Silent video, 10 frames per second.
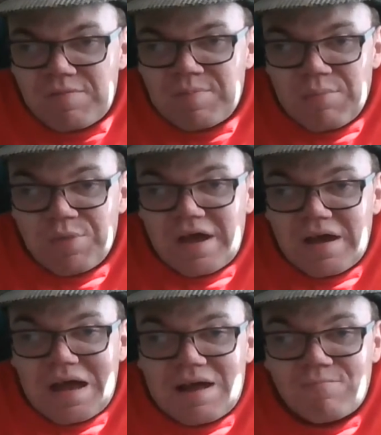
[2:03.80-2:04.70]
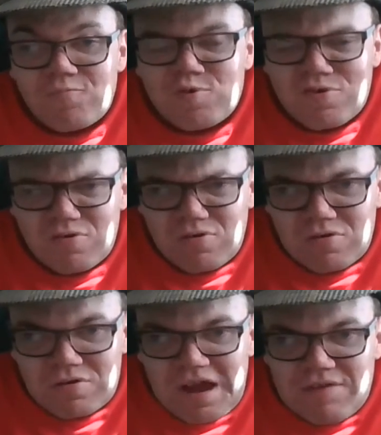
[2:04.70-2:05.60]
people that have
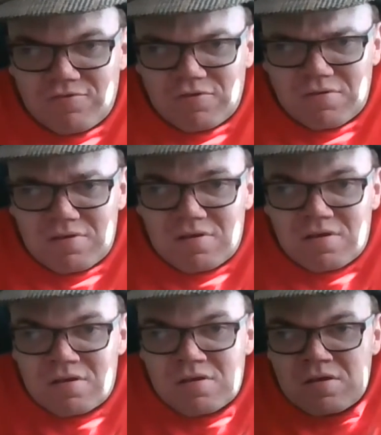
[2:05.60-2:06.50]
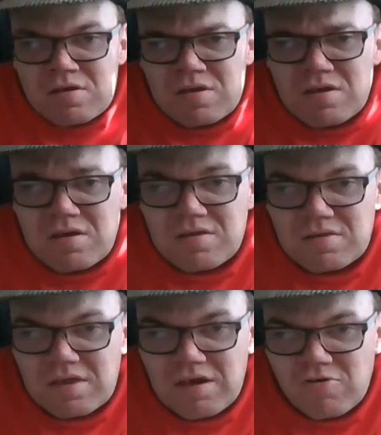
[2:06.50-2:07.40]
returned after
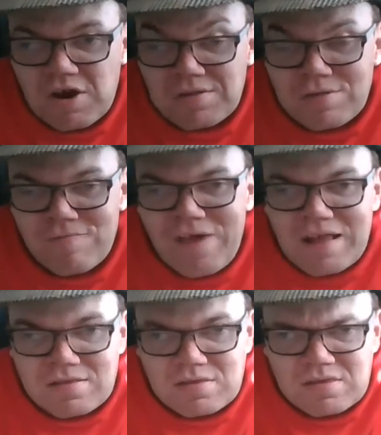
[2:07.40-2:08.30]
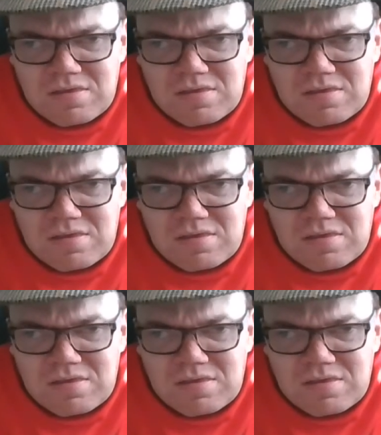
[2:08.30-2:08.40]
the Crisis event.